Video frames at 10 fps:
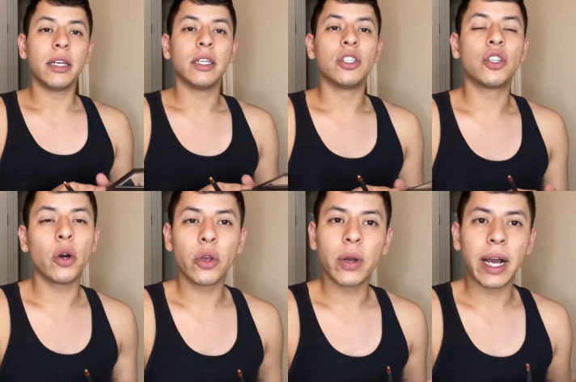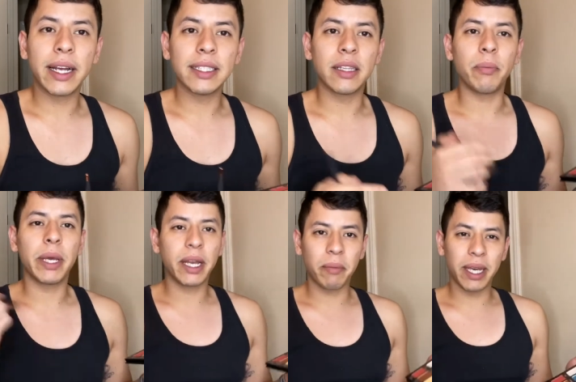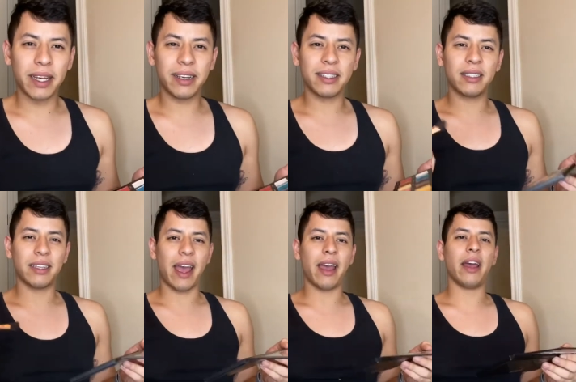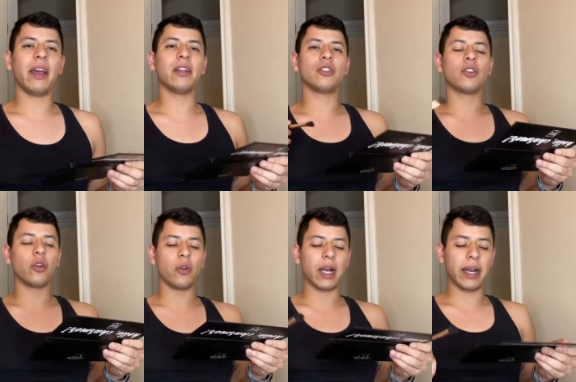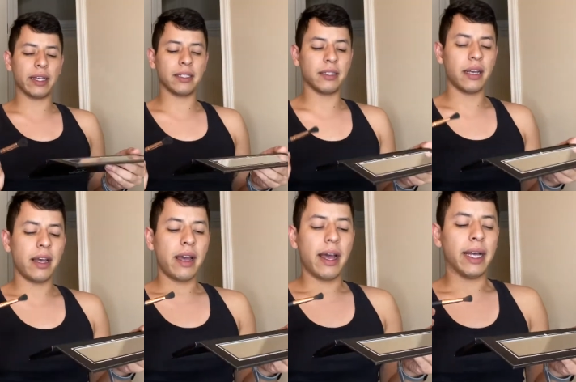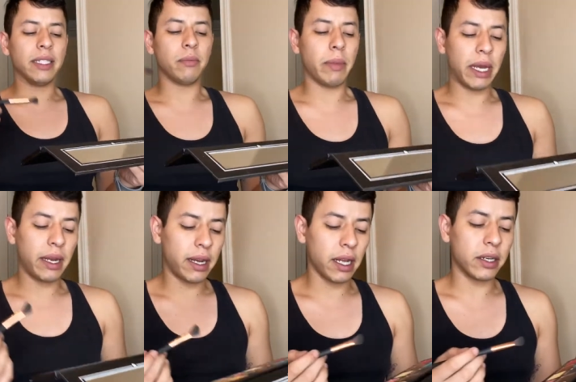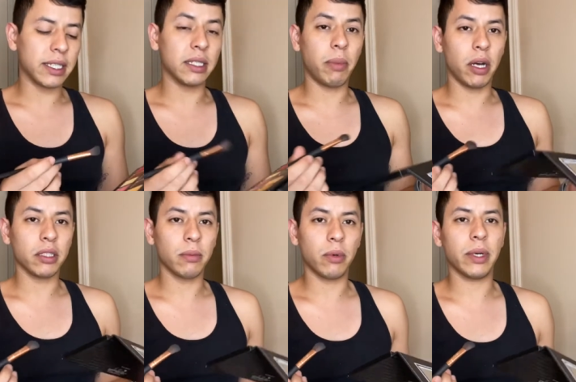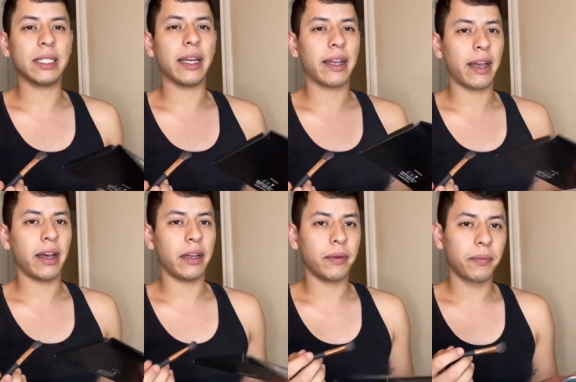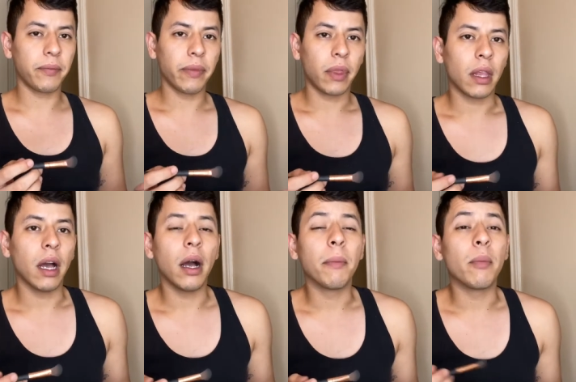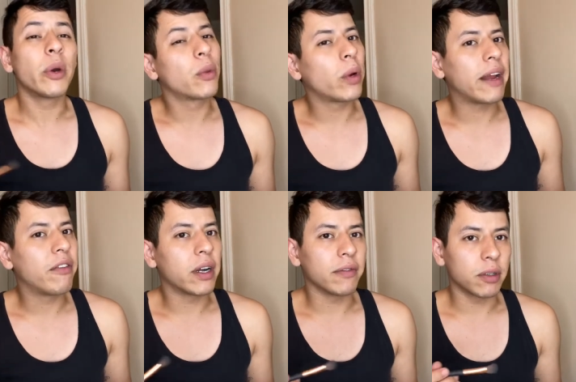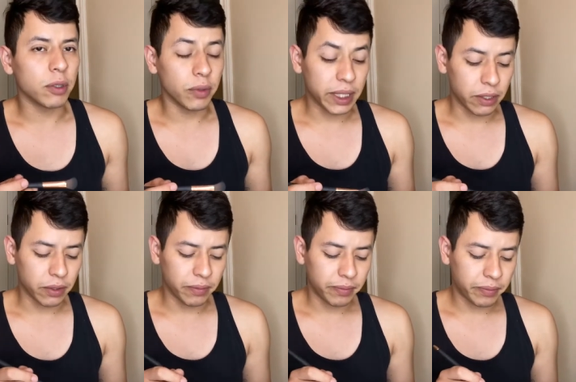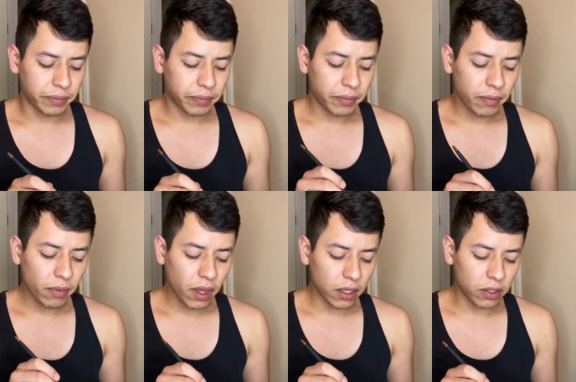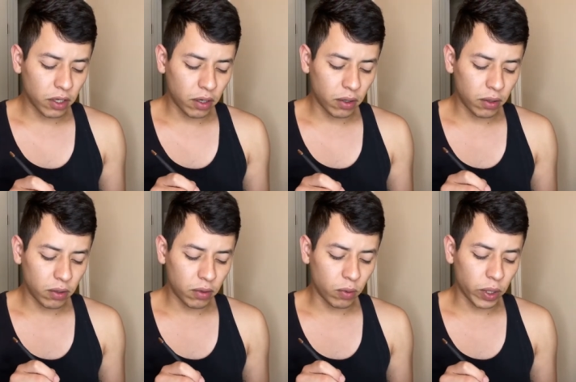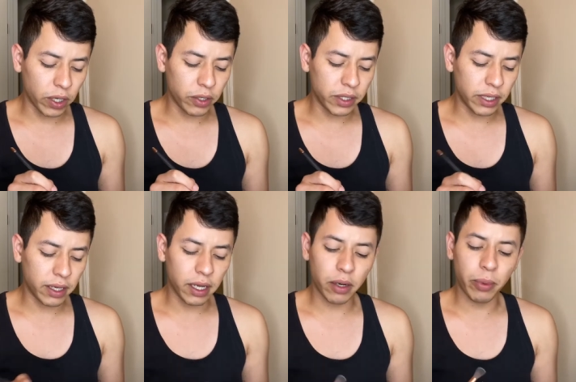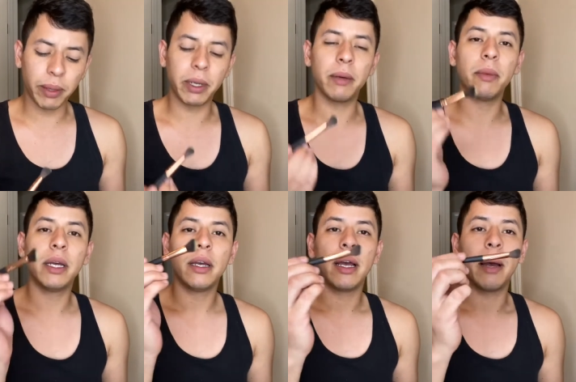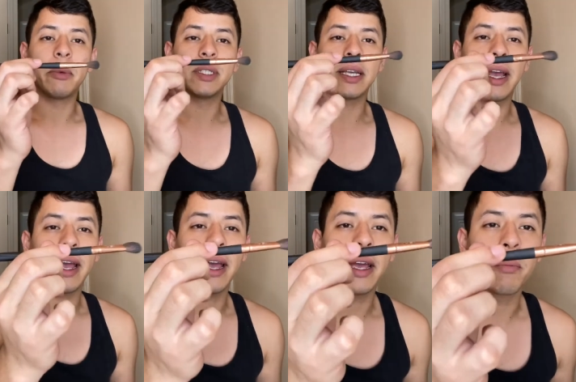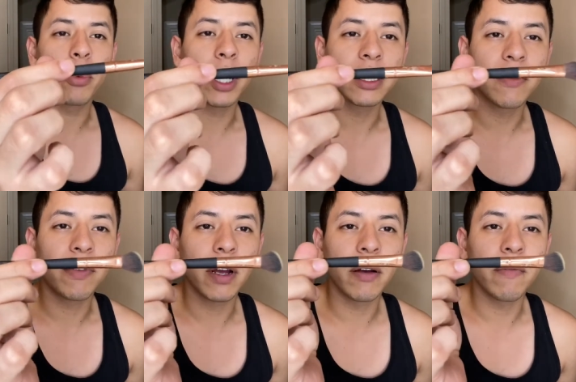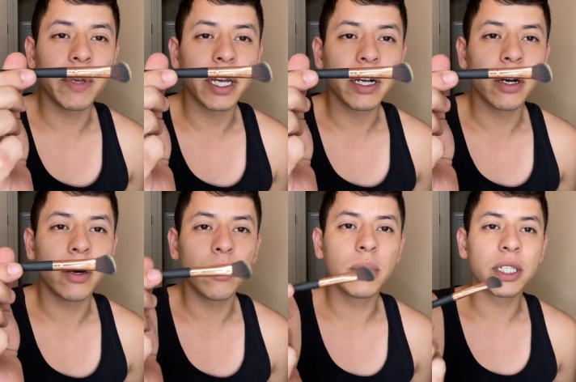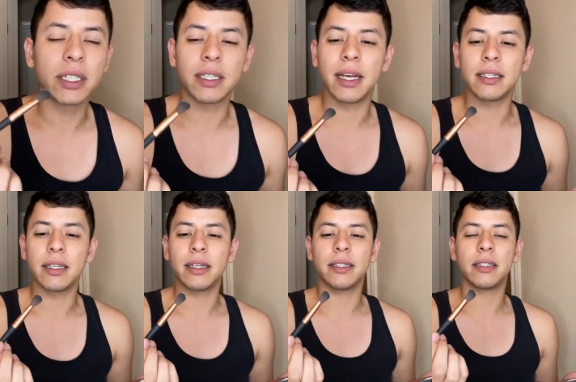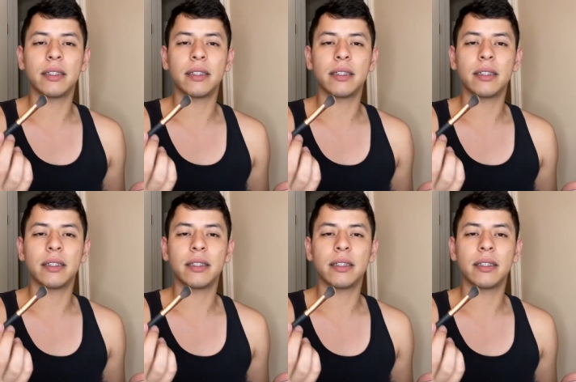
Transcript: show you guys the pigments and show you guys as many colors as possible as I can with what I feel comfortable doing too. So we're using the color premium. I'm using a brush from Via Co, which is Leslie's